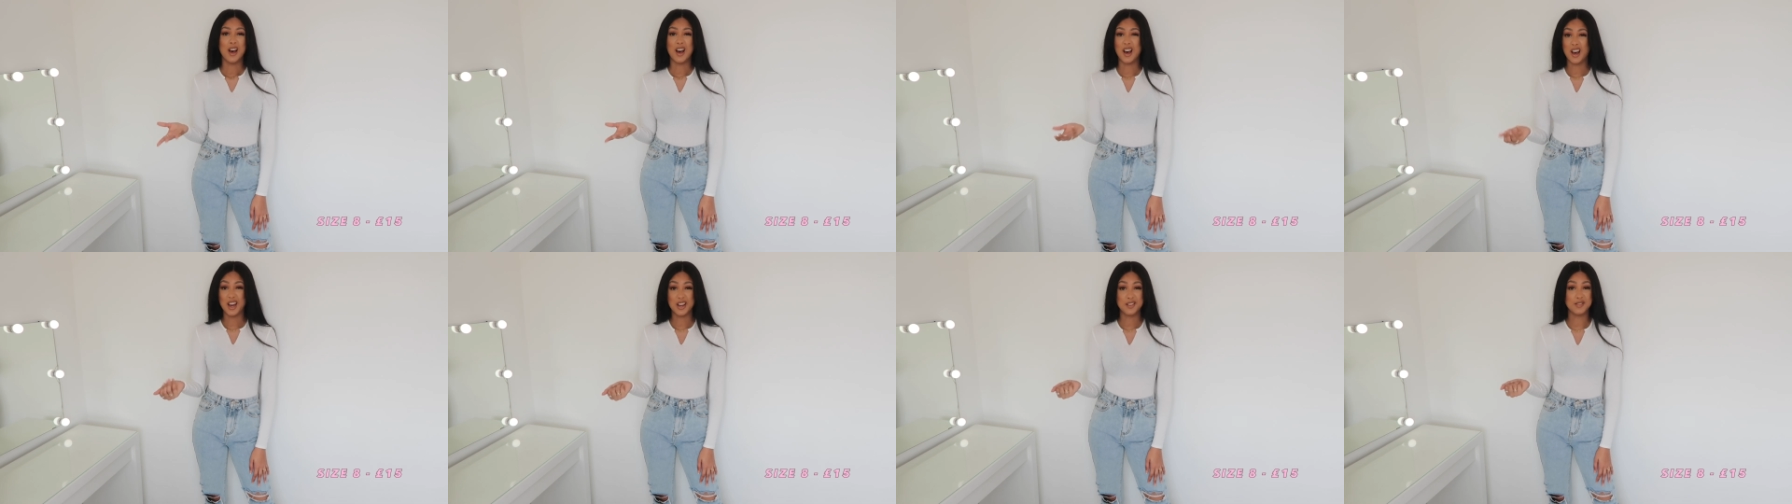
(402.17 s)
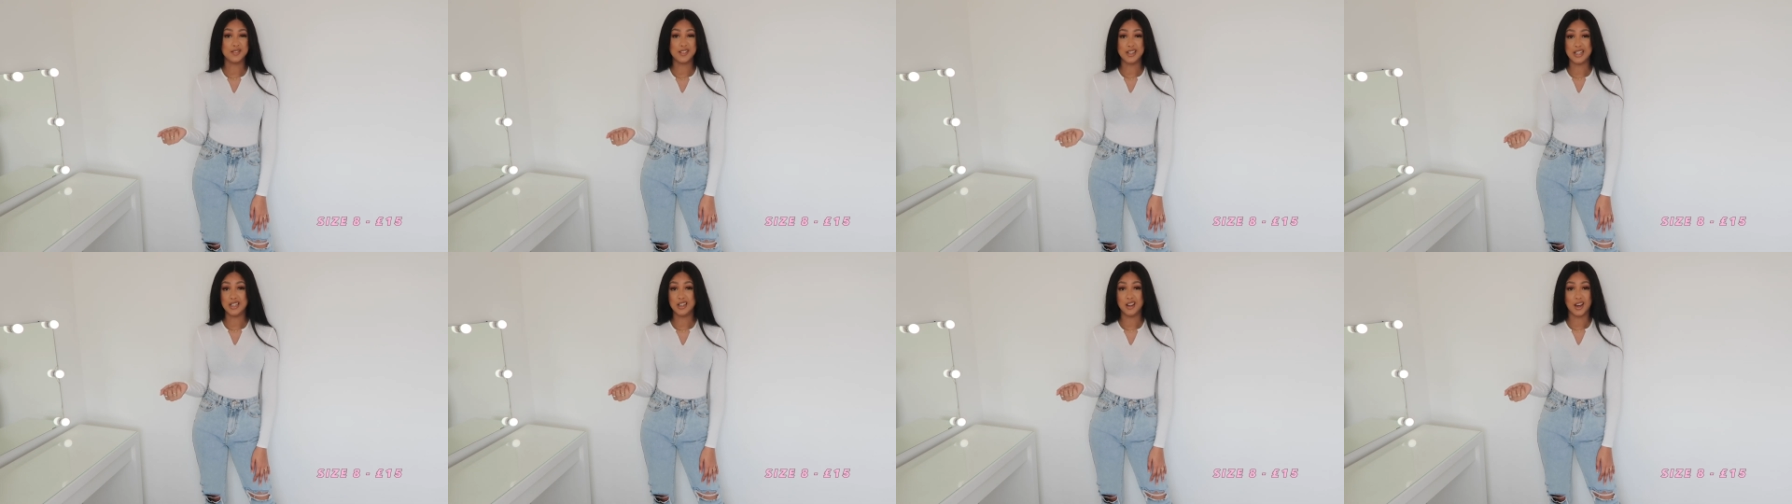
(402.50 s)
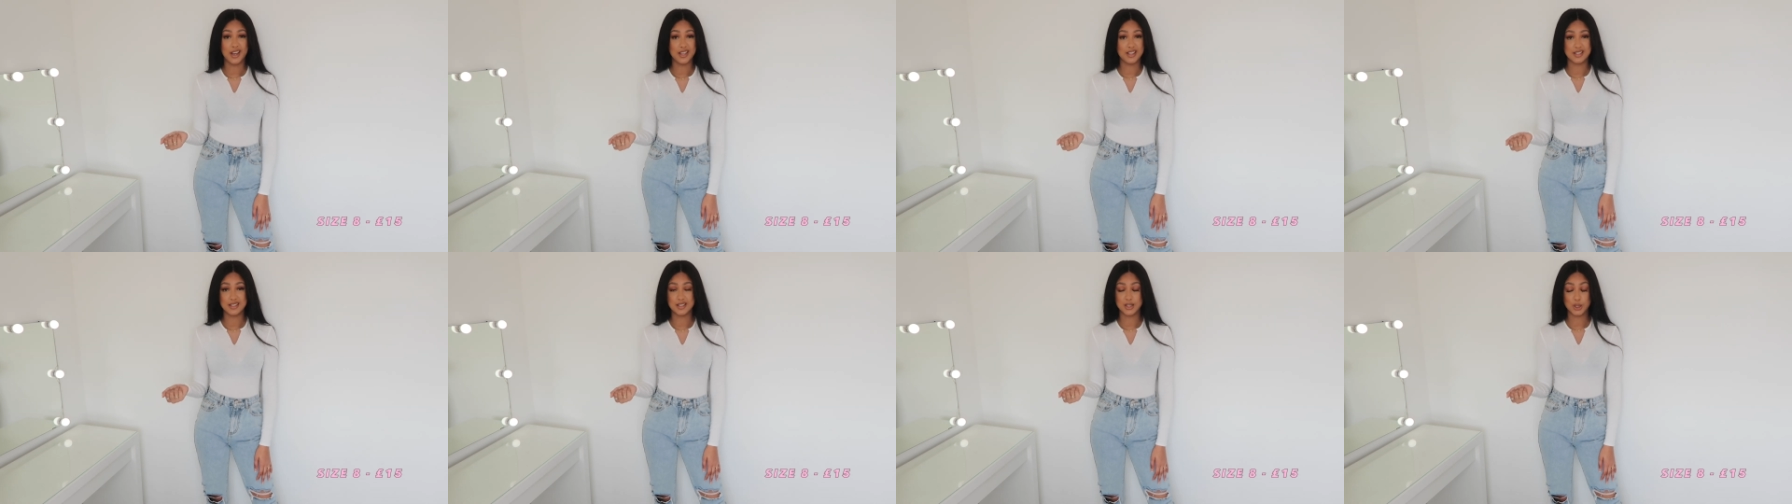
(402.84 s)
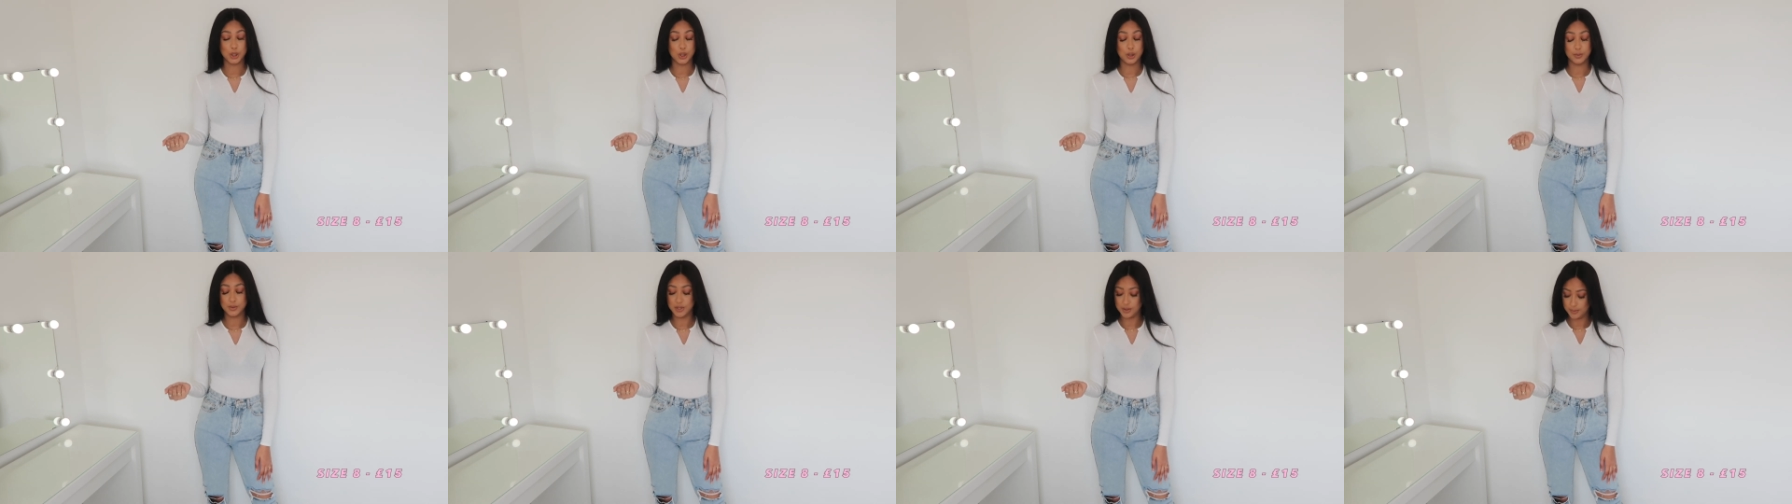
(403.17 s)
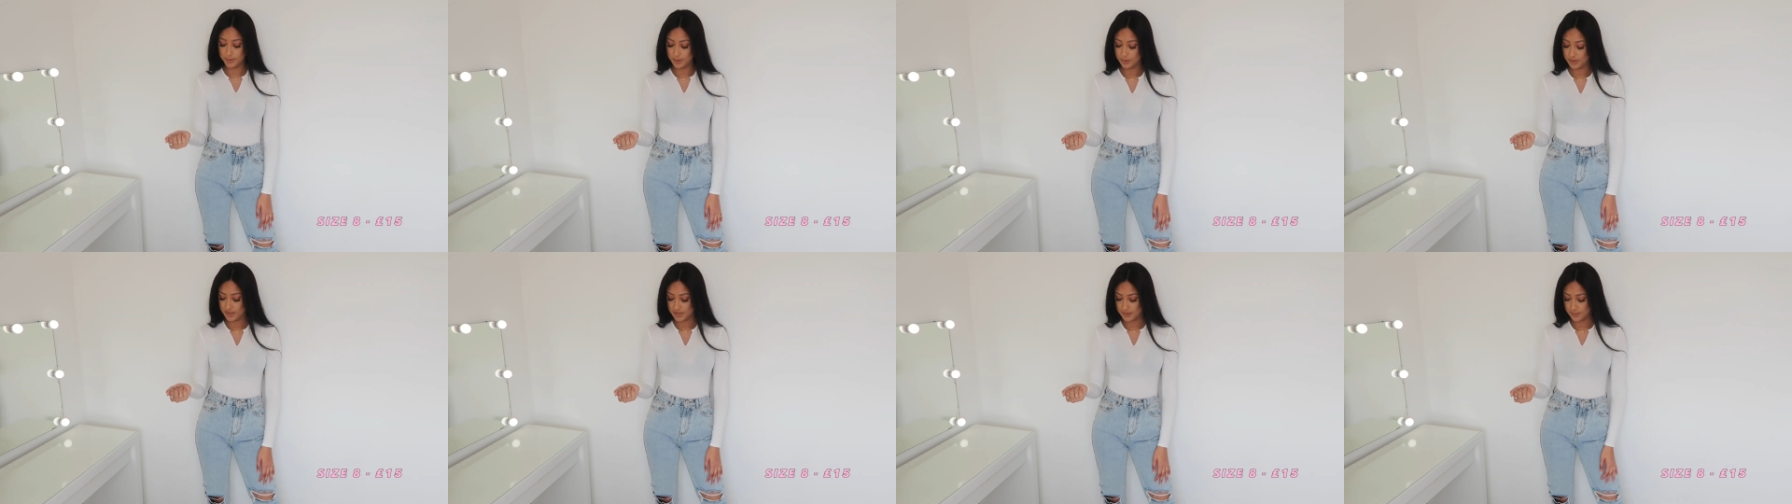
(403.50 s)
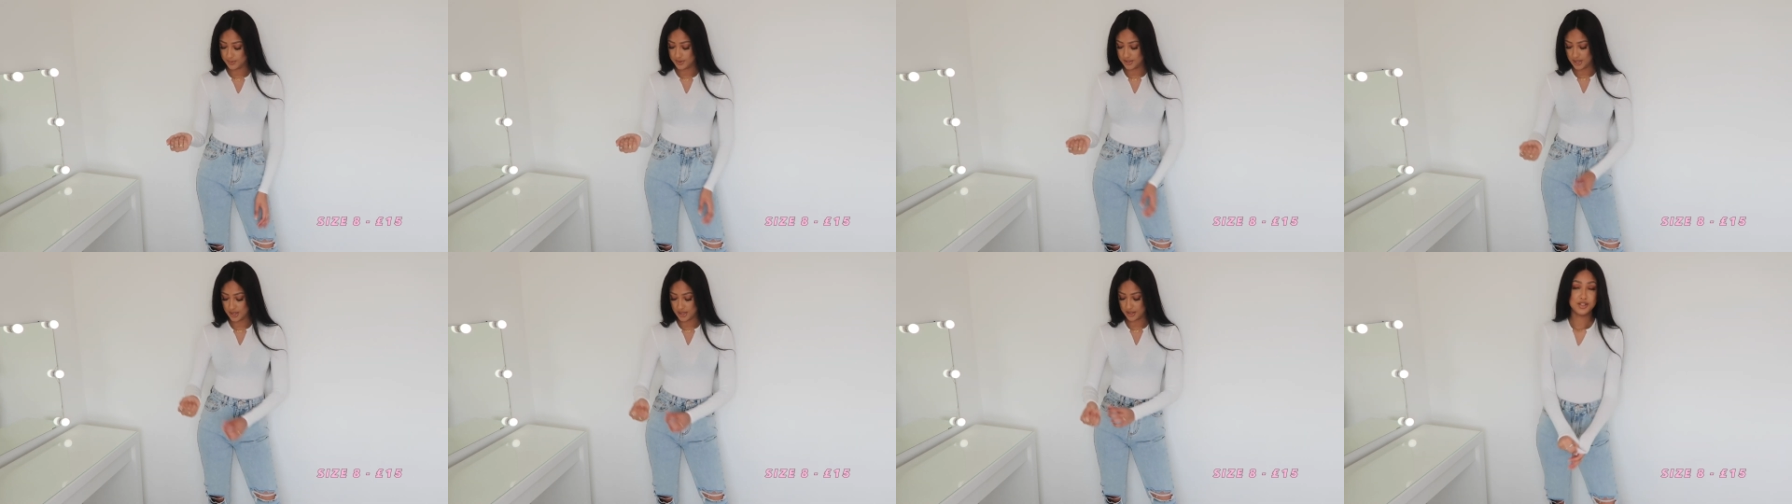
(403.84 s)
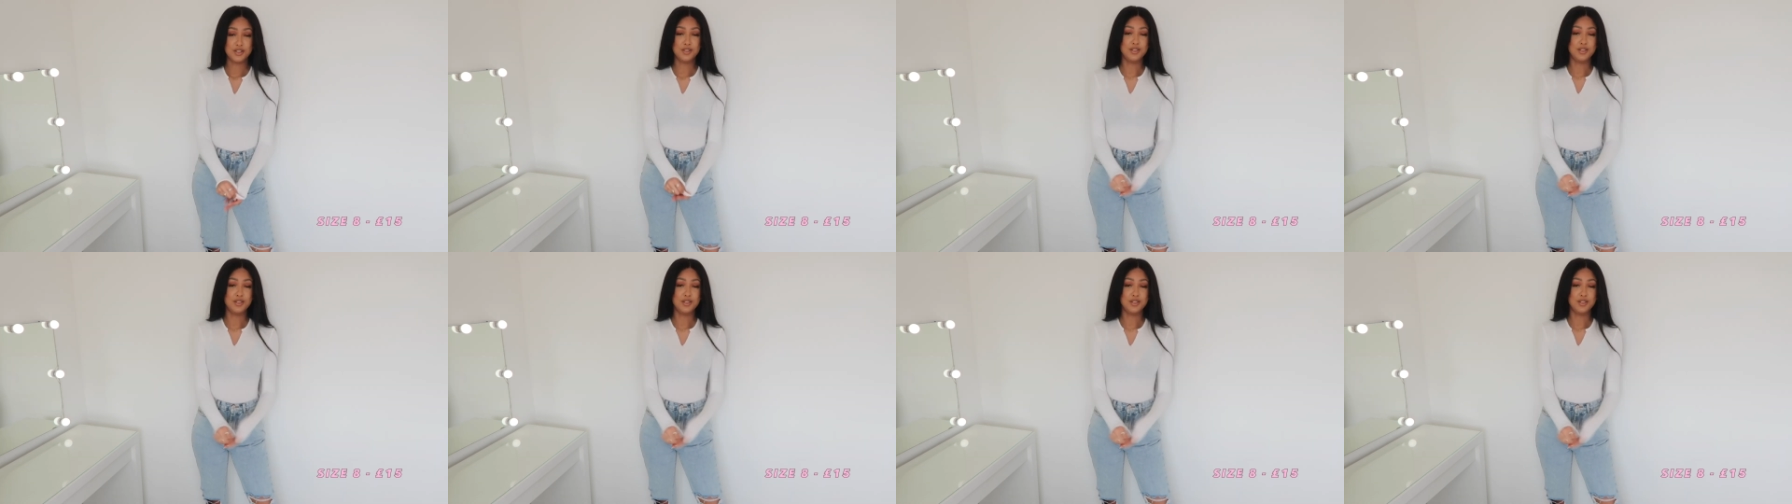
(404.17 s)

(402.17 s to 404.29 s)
I really like this top, to be honest with you.